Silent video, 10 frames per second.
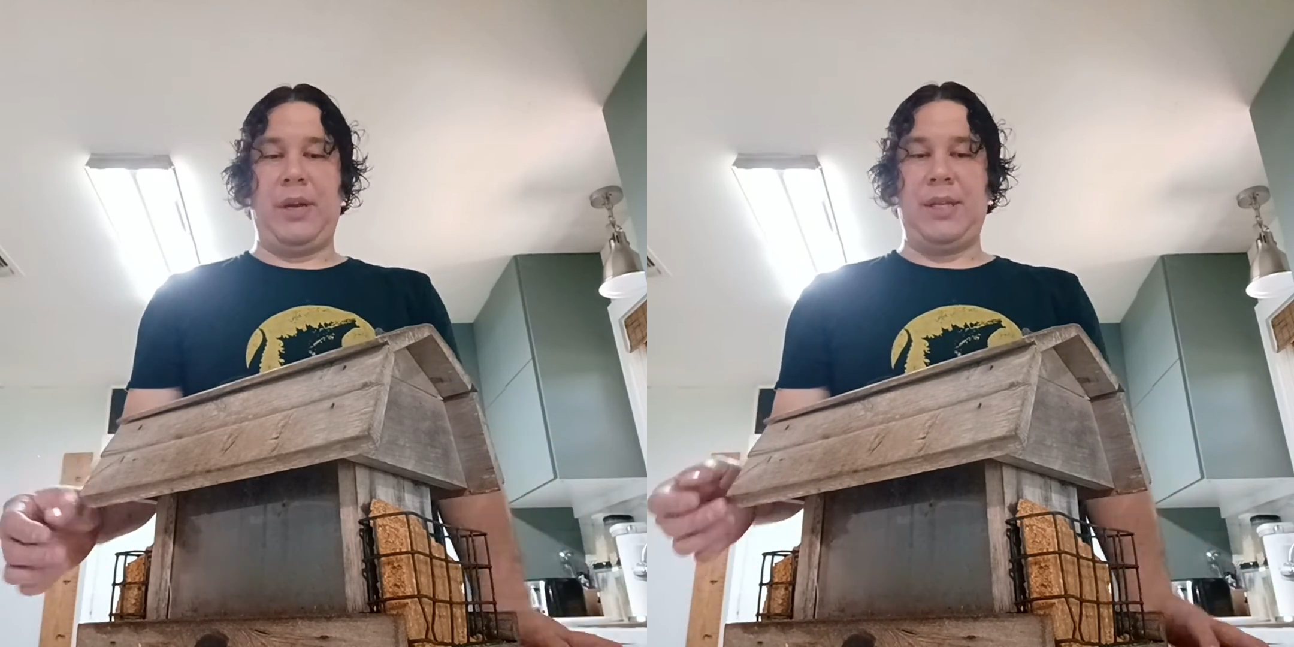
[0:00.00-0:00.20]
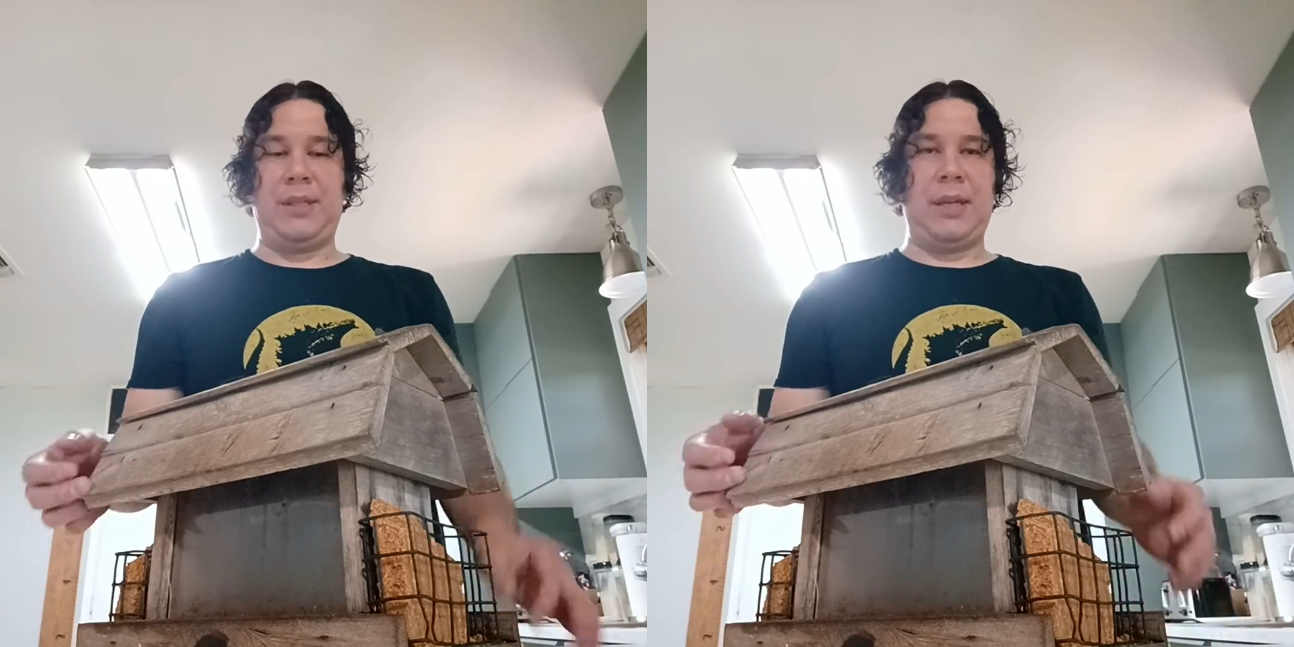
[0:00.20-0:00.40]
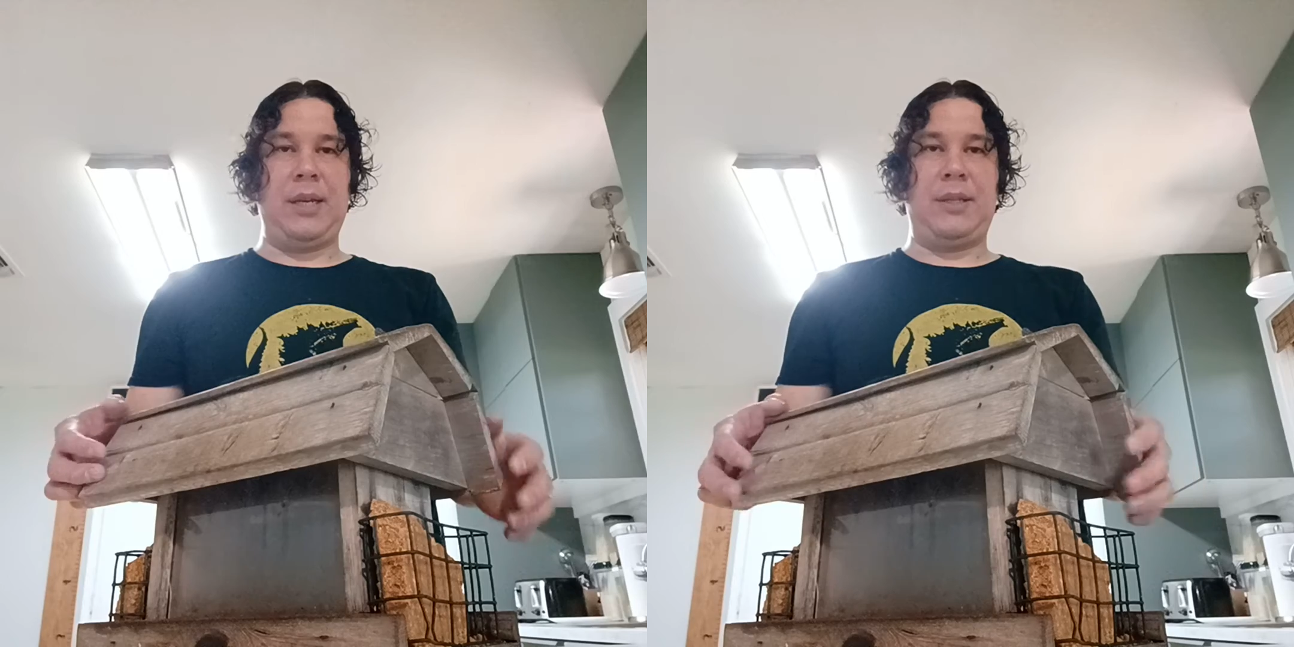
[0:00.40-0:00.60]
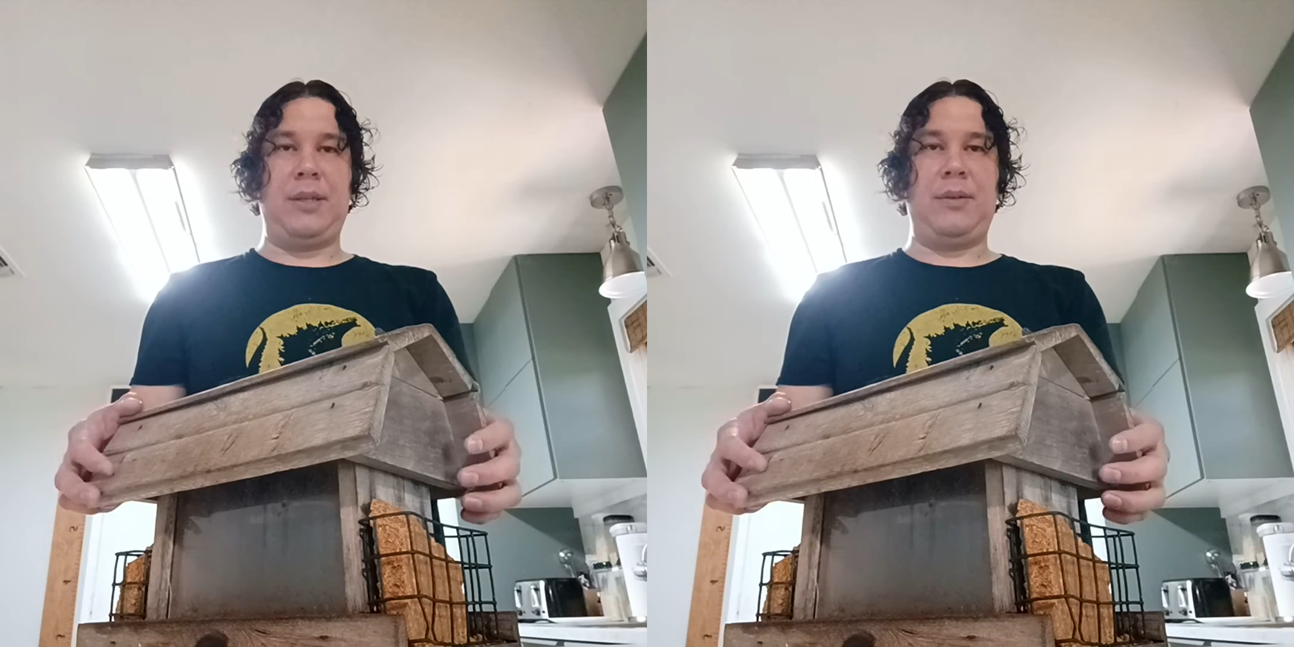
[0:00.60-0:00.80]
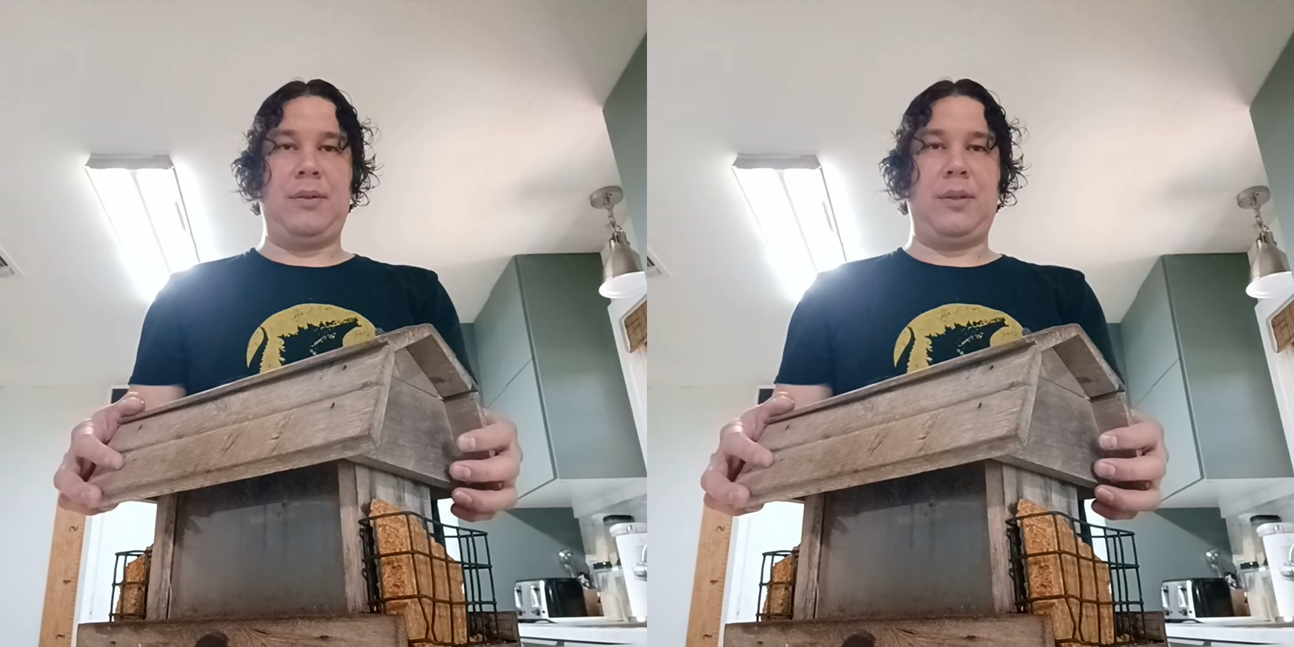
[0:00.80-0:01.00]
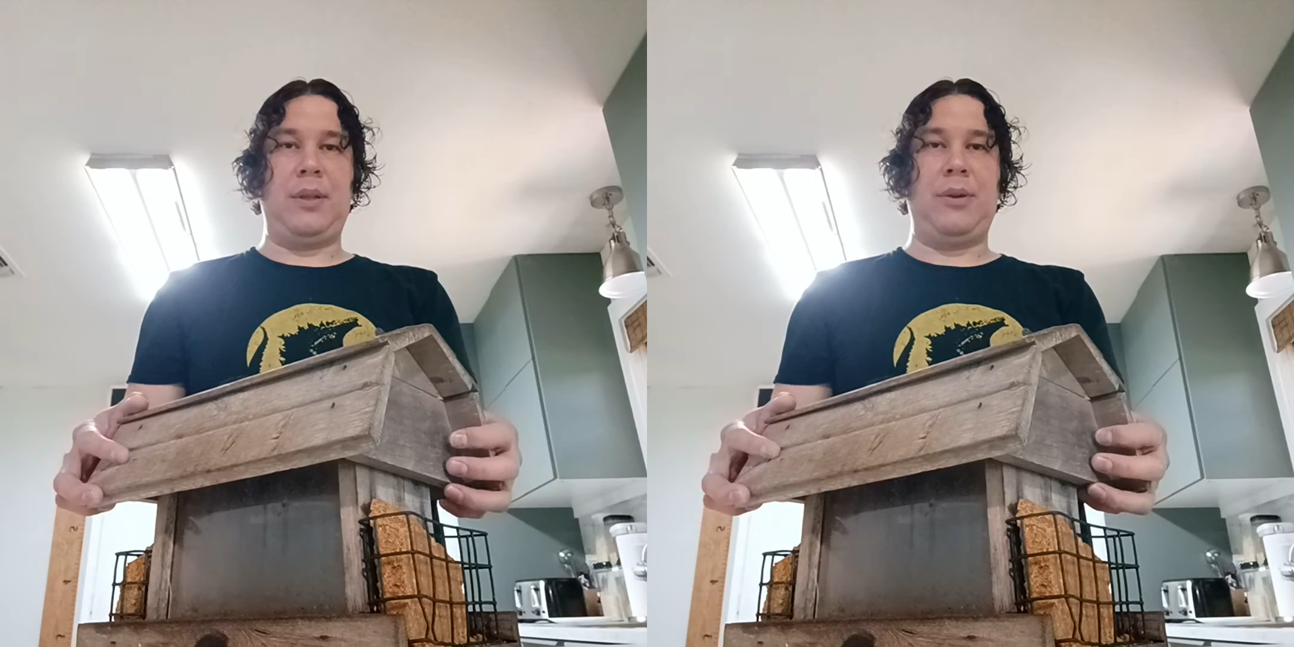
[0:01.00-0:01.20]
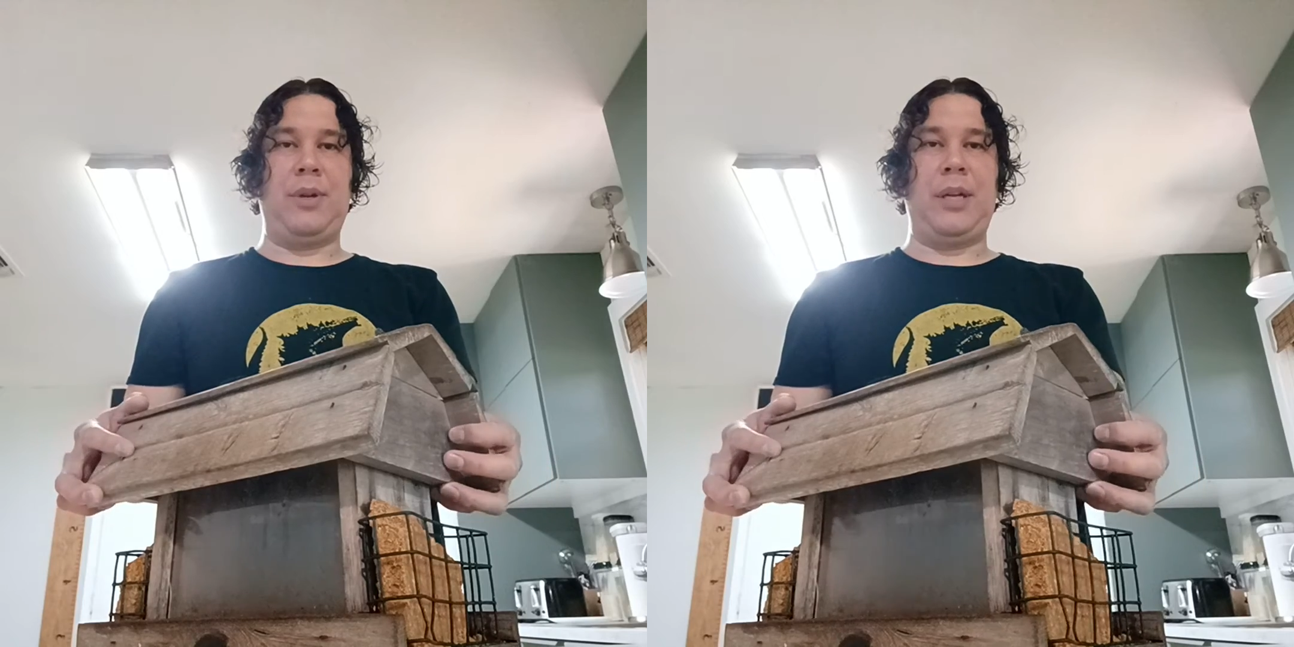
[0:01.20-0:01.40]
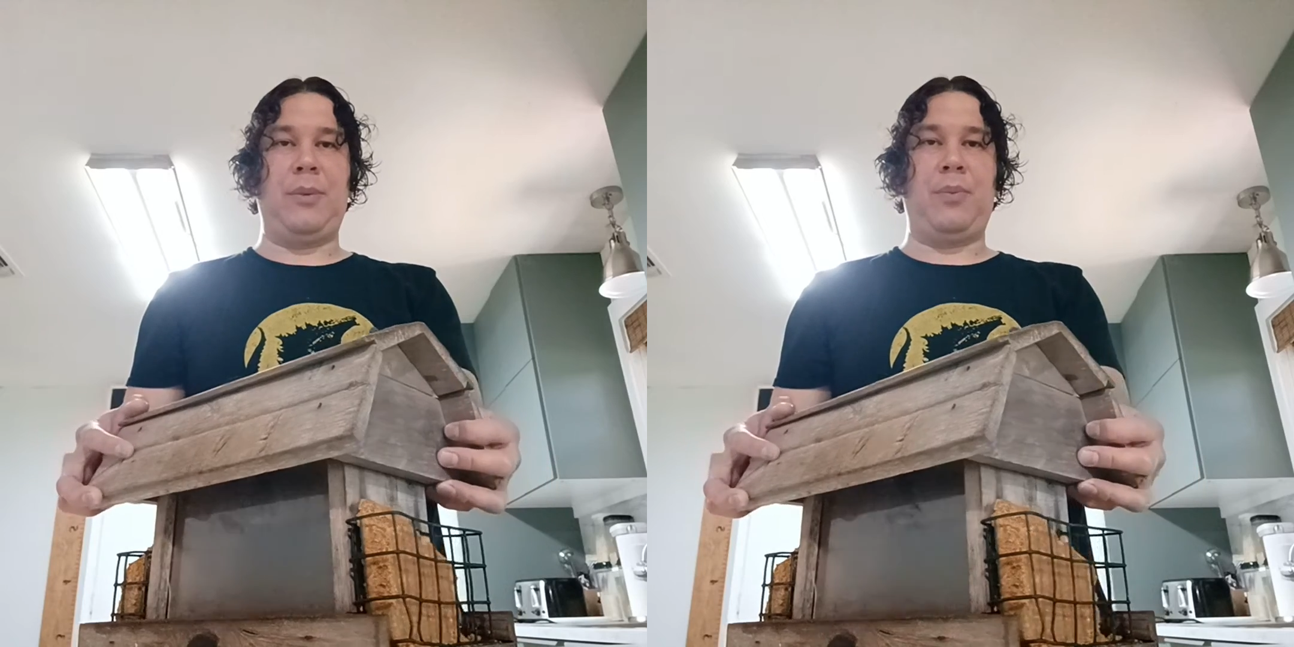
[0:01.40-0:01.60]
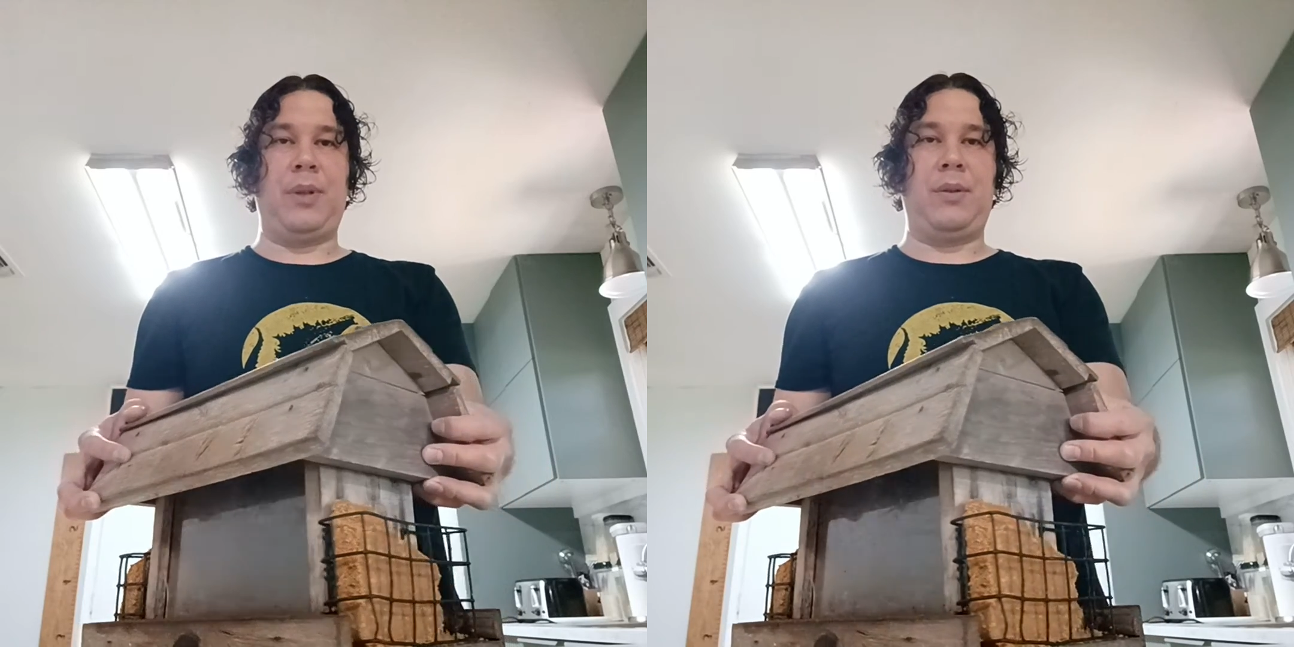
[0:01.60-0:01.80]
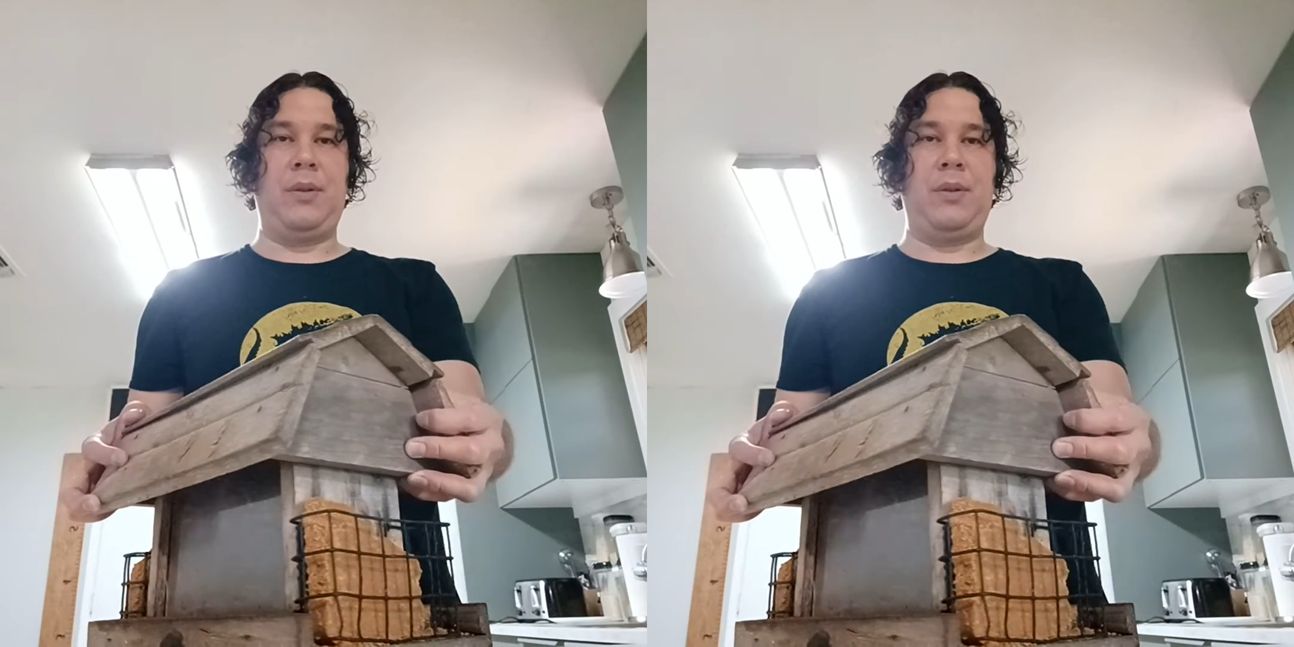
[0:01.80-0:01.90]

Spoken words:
I decided to load it up with